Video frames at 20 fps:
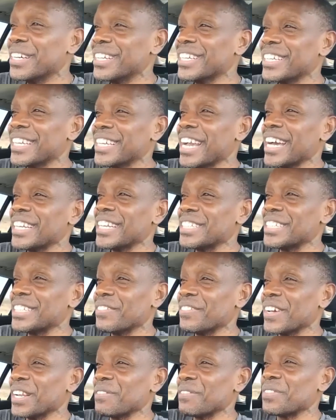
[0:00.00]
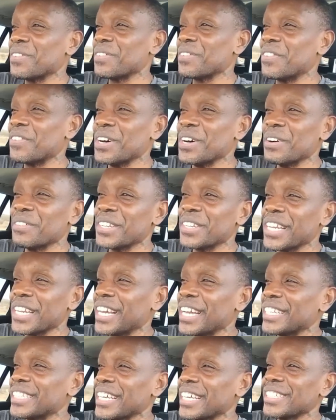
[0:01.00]
You got to yeah. develop the film. You got
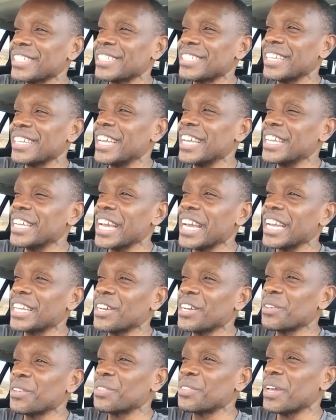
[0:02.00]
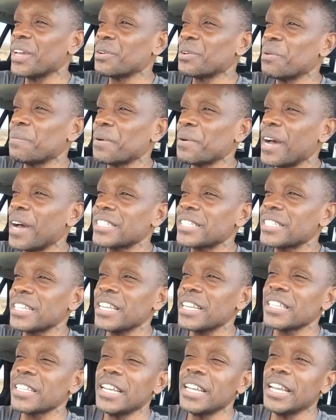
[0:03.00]
to tell us that You got to go through that whole
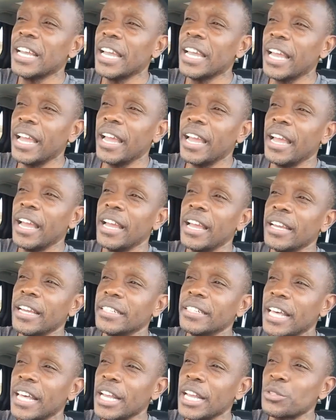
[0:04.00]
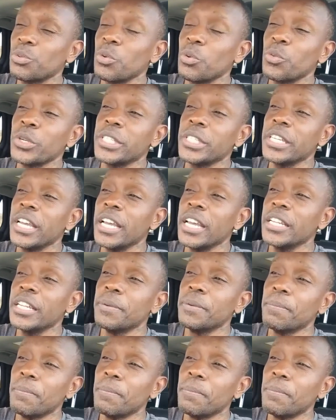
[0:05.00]
process, and that's what we did.